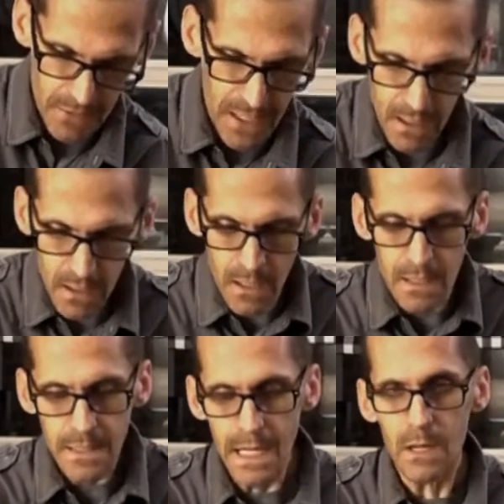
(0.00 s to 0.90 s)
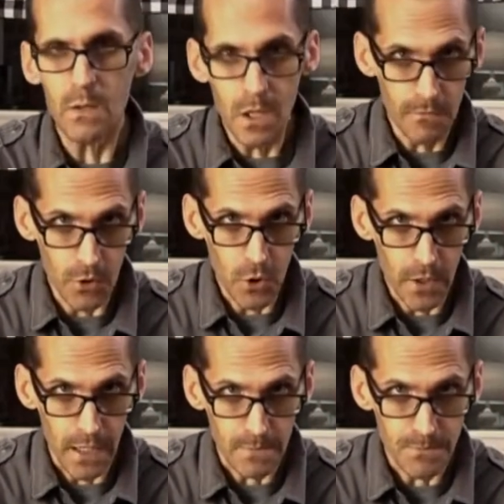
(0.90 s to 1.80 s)
But that carryover
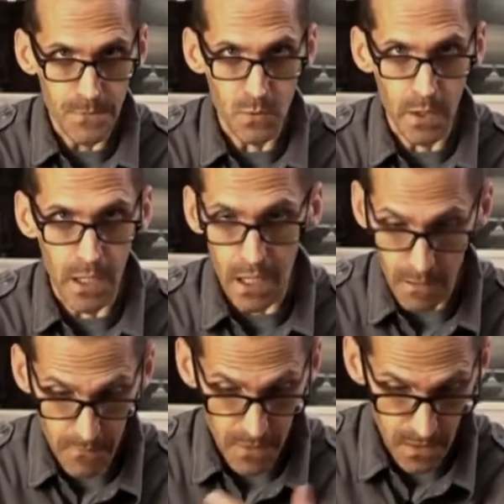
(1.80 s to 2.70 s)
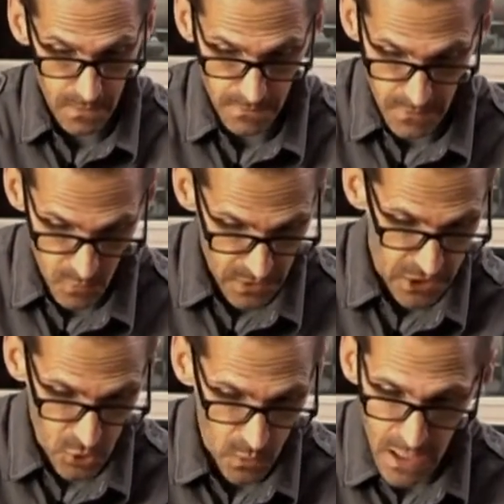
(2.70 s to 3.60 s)
cooking, so we're going to have the
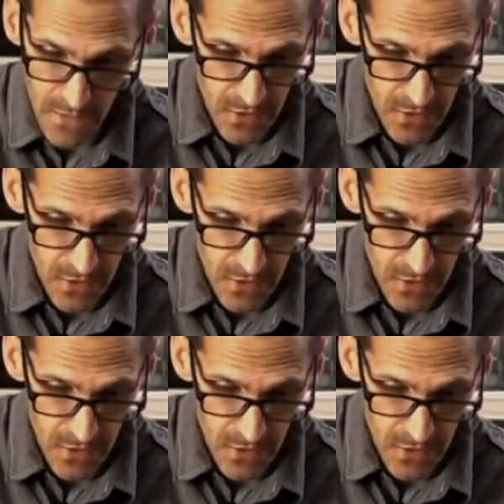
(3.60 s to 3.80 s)
residual heat.